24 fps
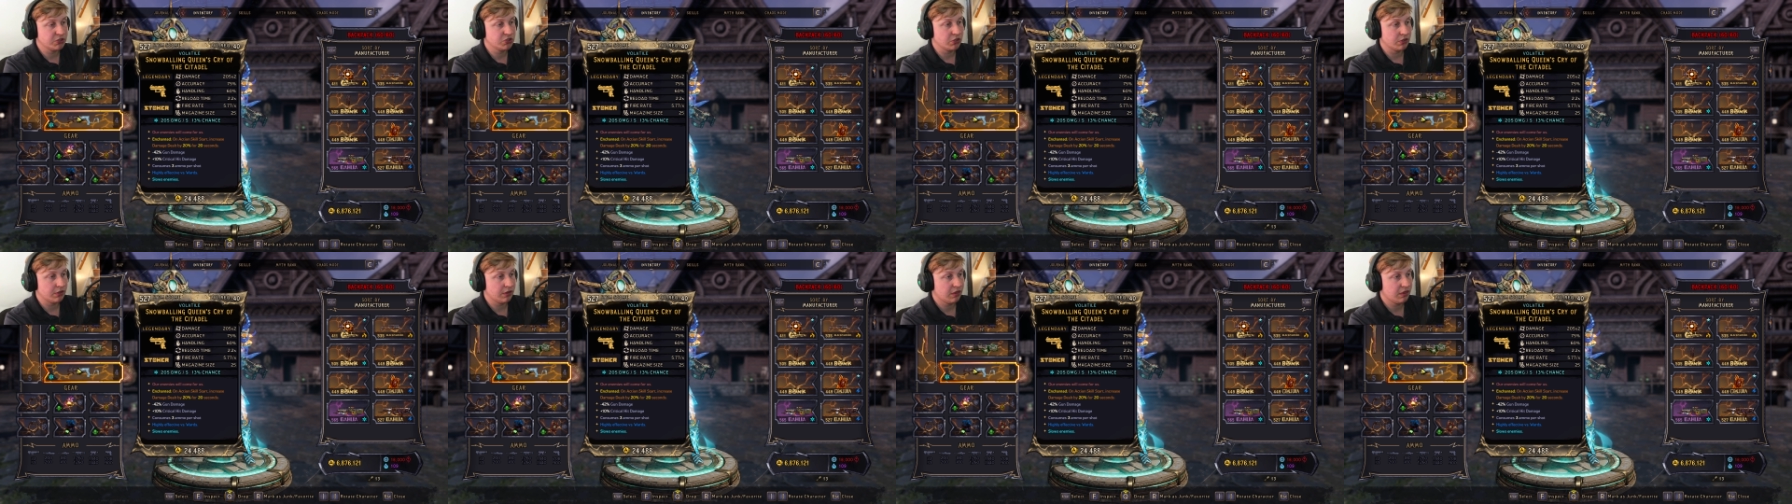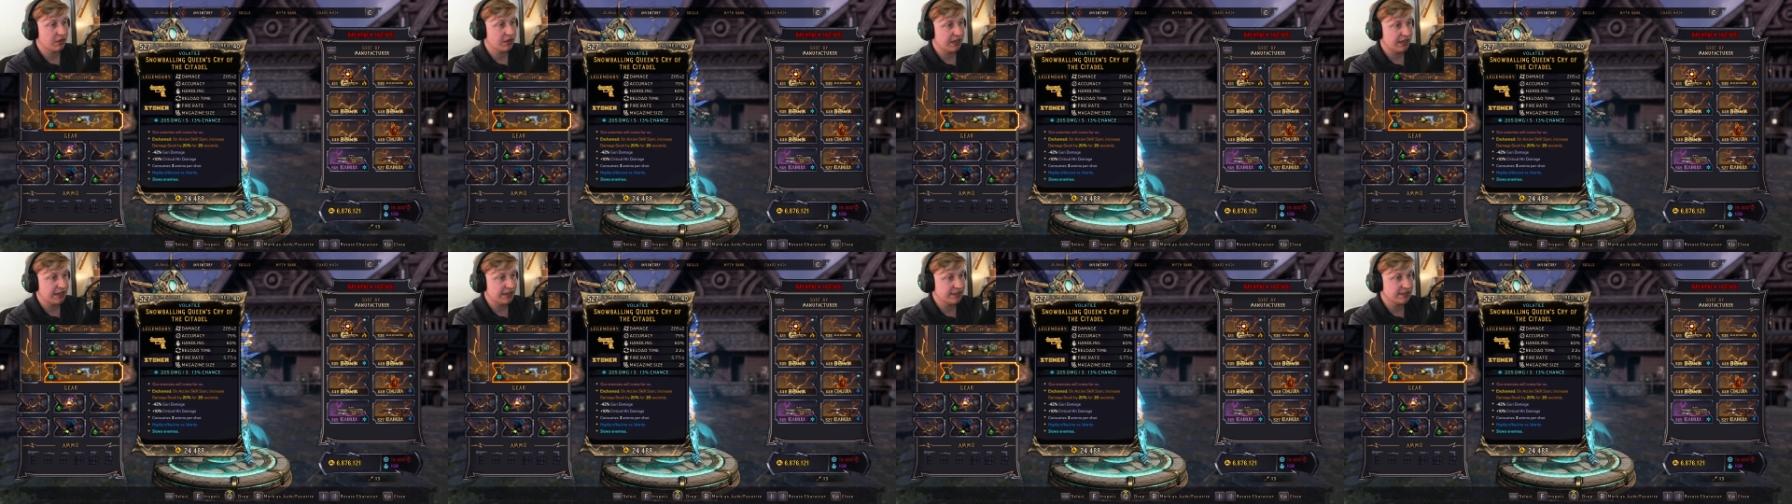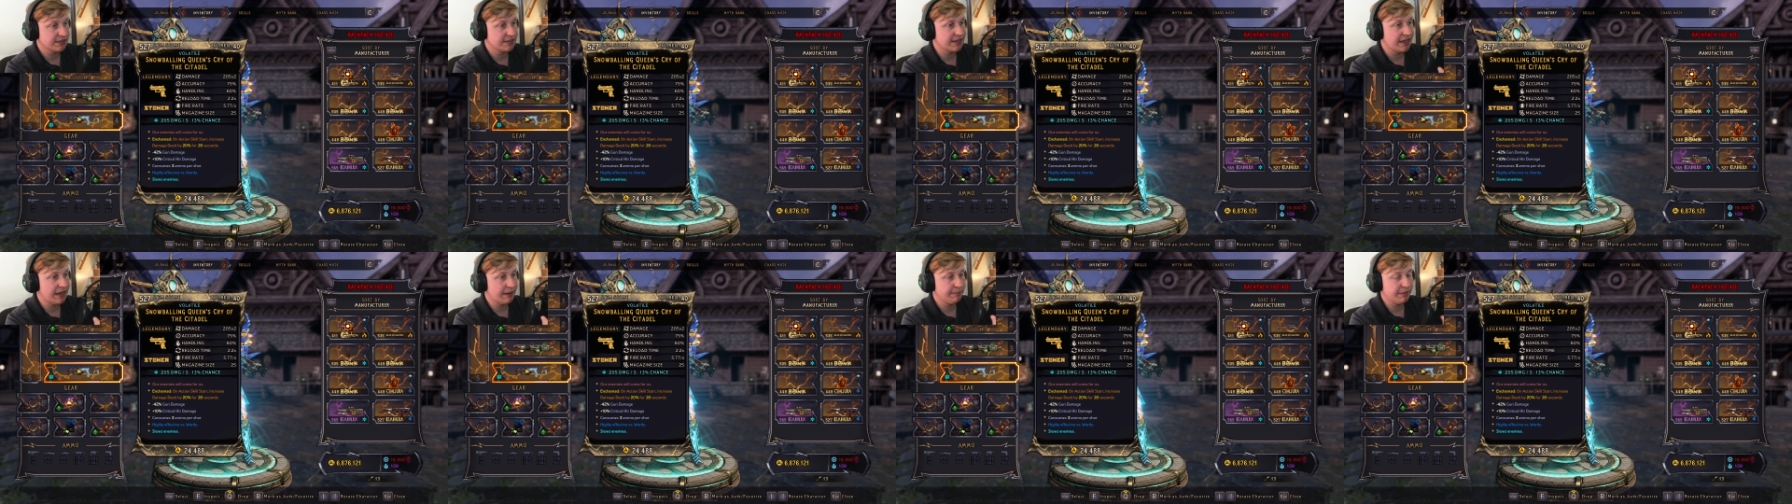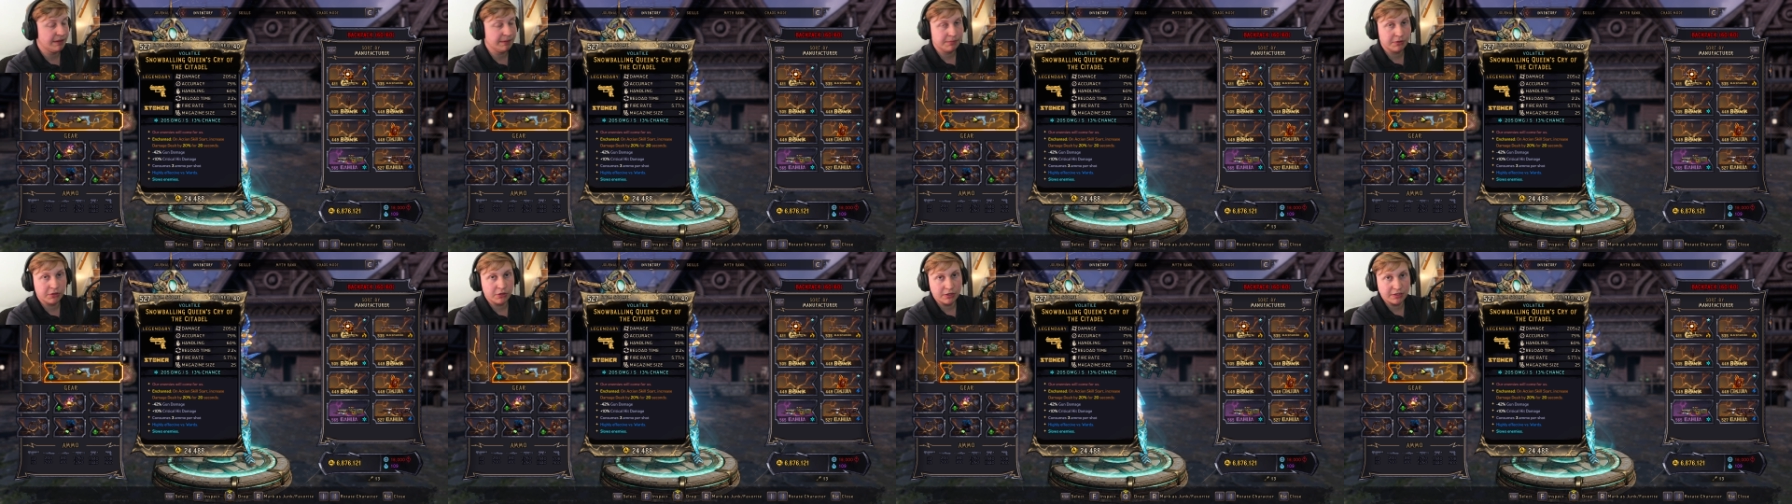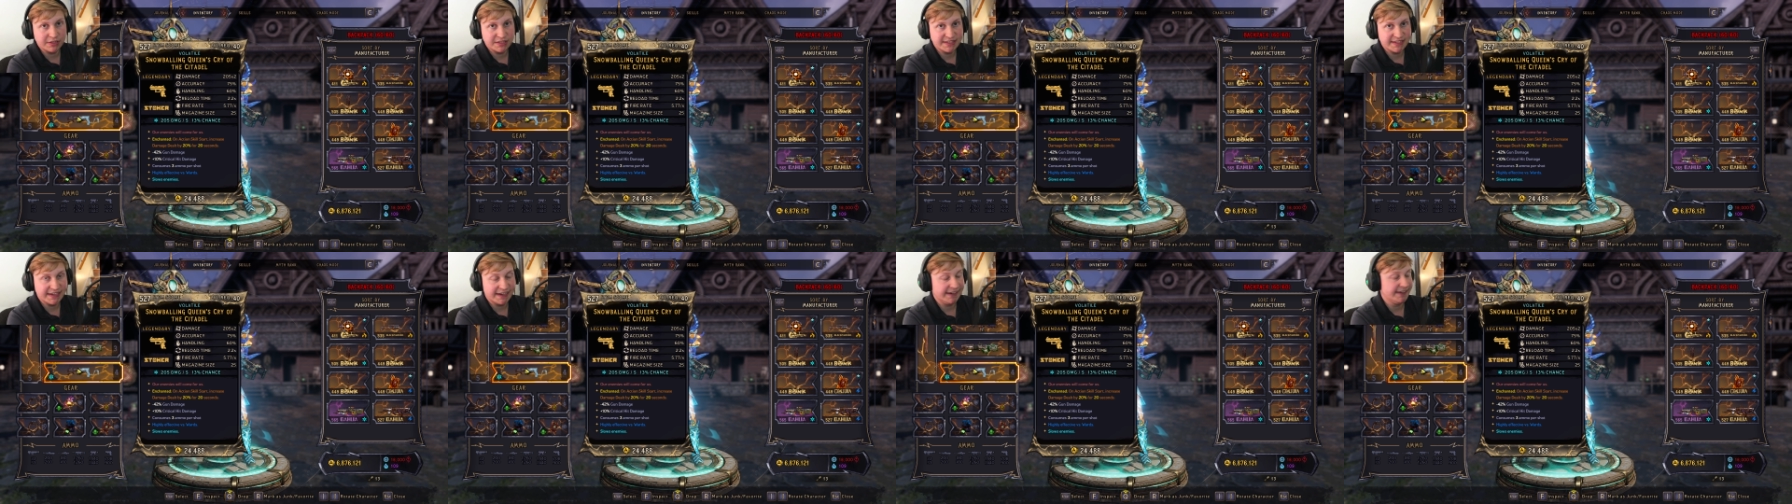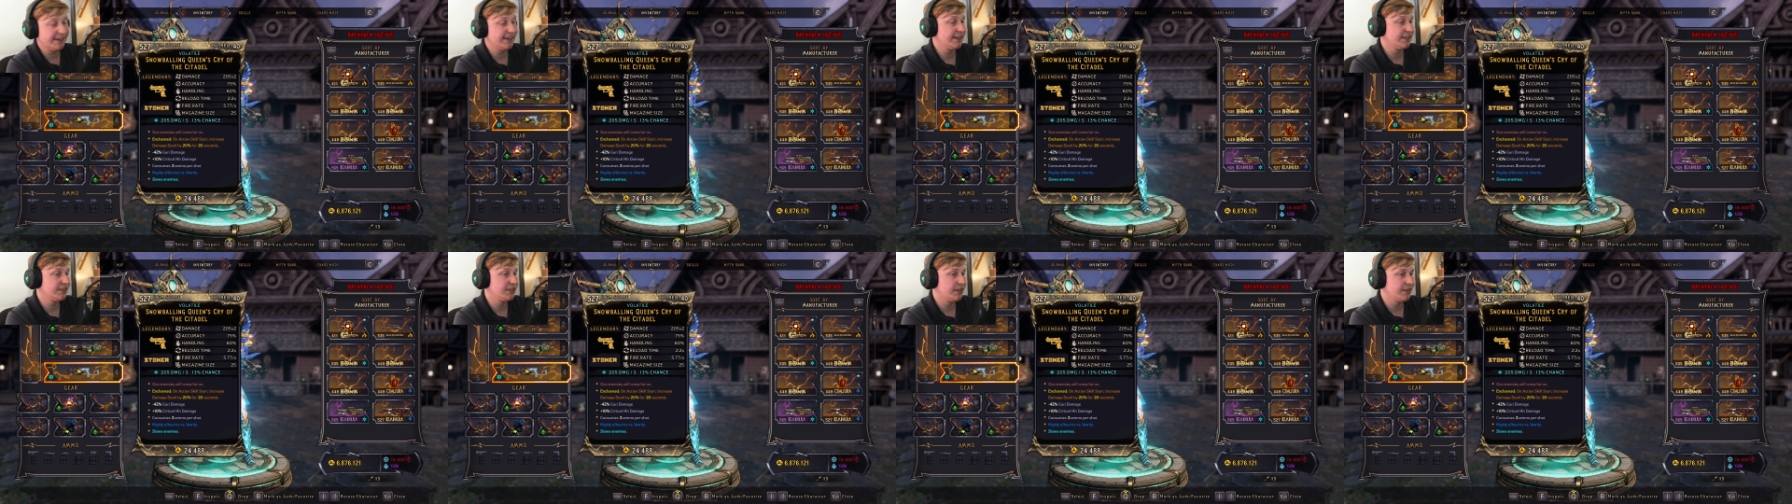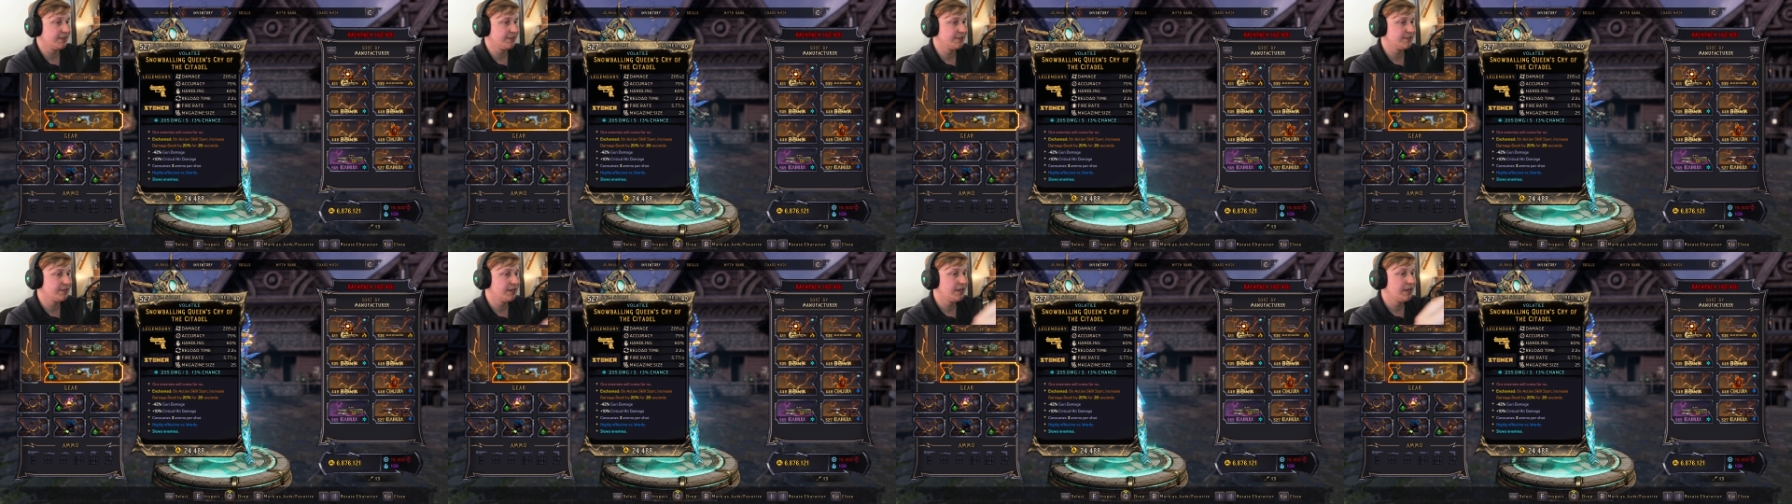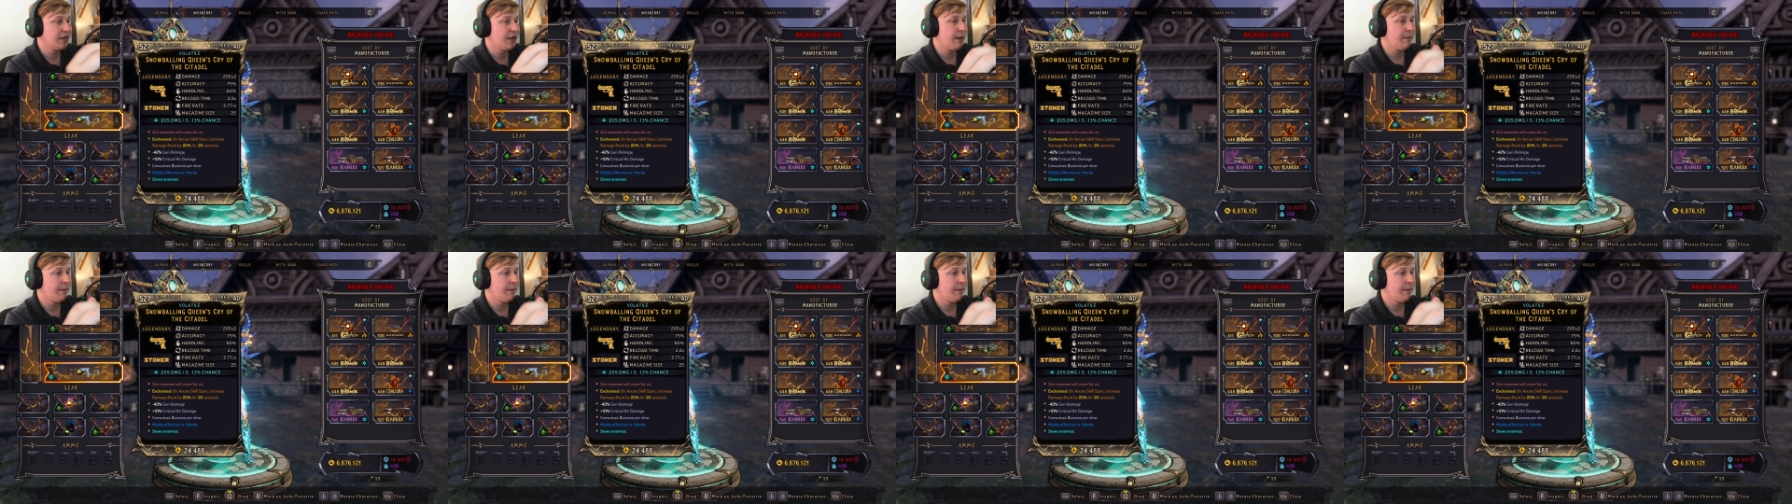certain things that people are saying it does.